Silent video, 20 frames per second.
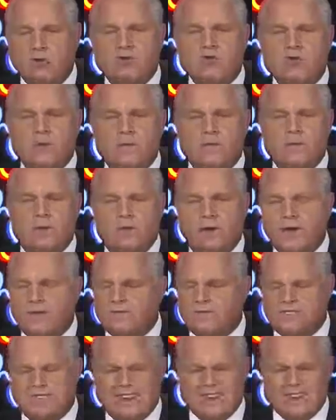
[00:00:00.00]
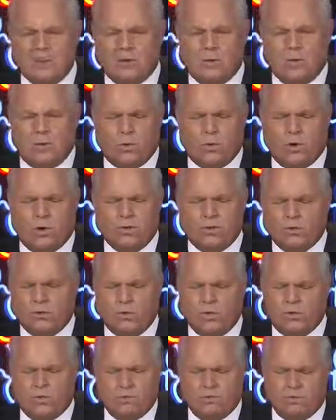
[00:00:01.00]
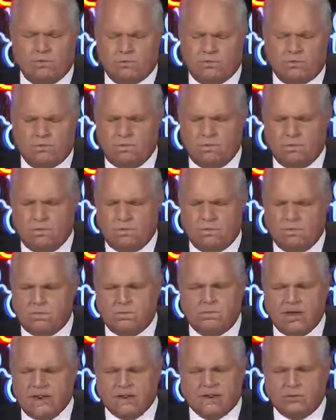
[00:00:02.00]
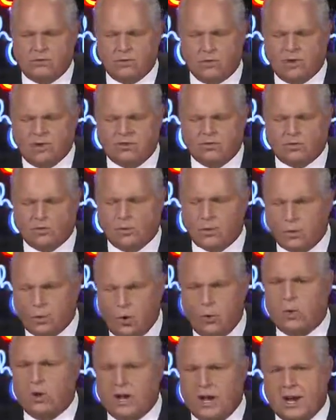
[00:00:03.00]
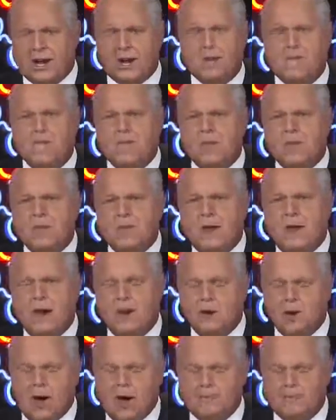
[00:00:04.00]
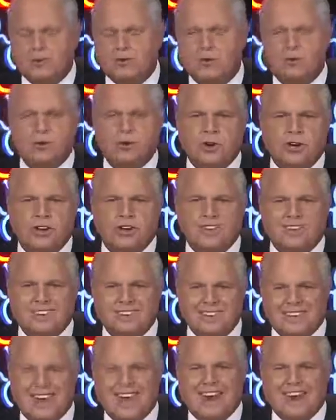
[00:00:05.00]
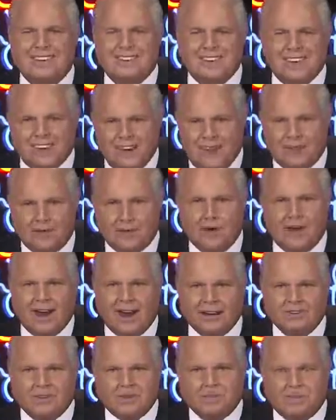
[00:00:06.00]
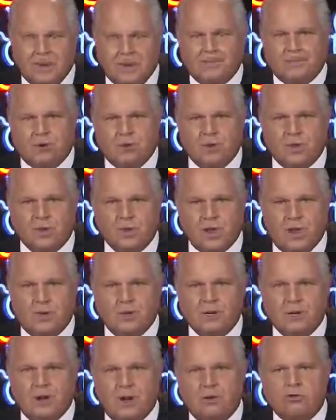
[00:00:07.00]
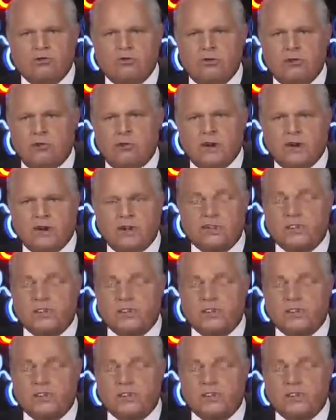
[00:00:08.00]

culture of the left. And we're just ruining our opportunity to stay together as a people with a common culture.